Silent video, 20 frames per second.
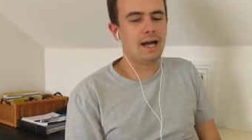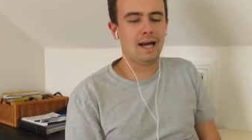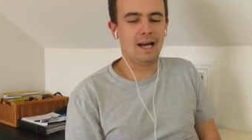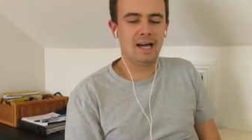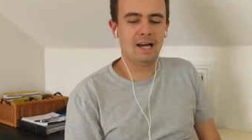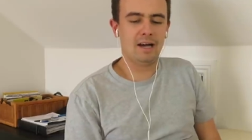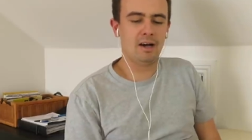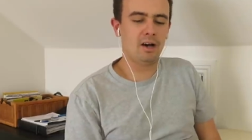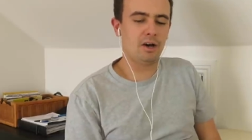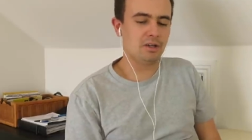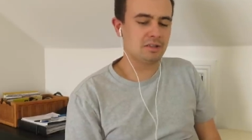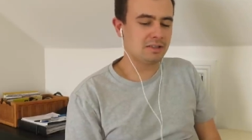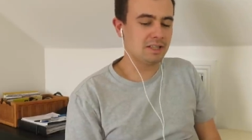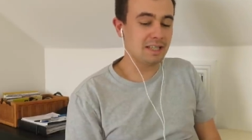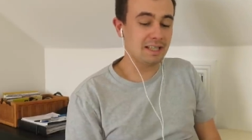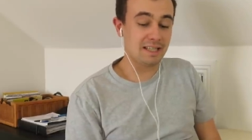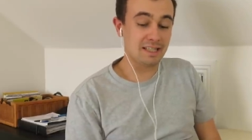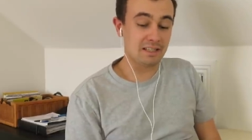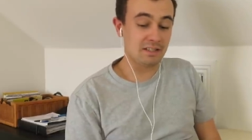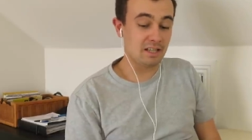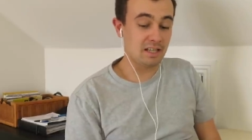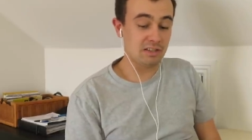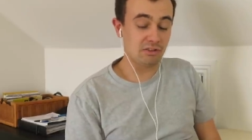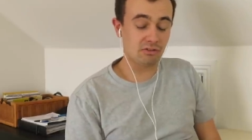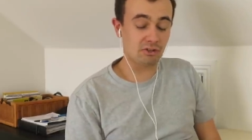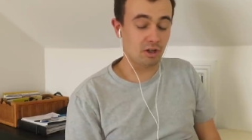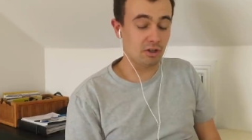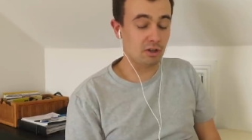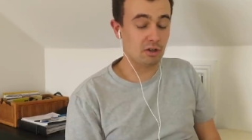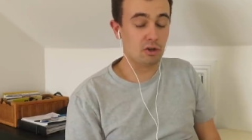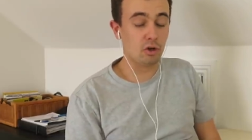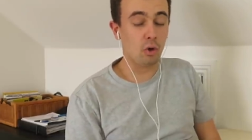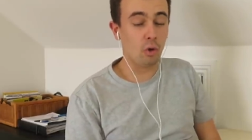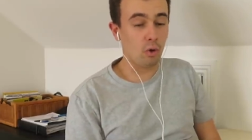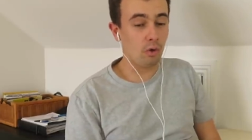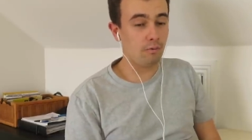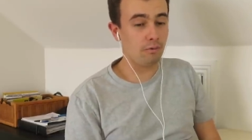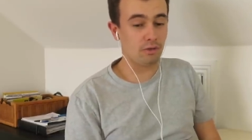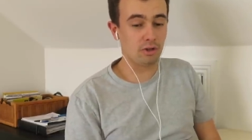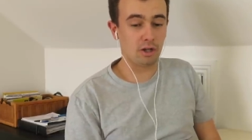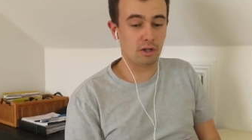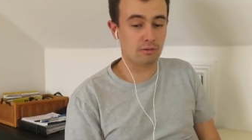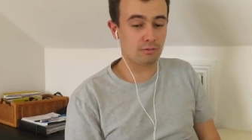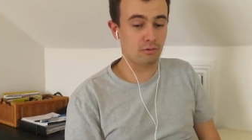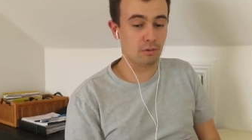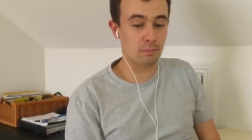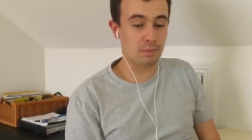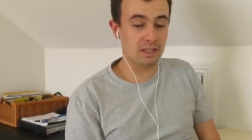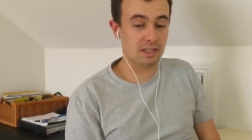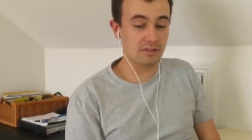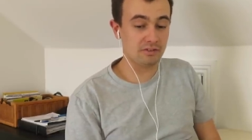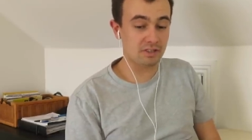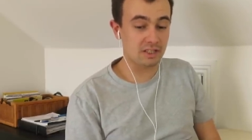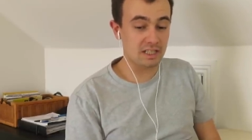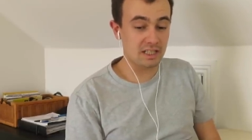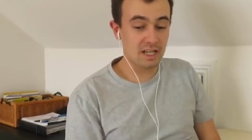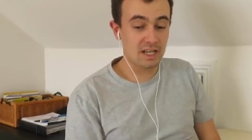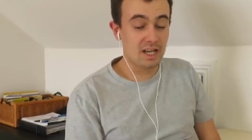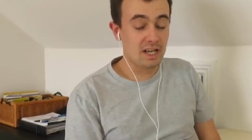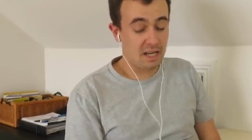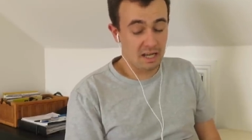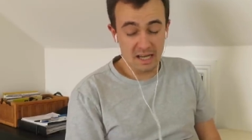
I think he's got an awful lot of ability.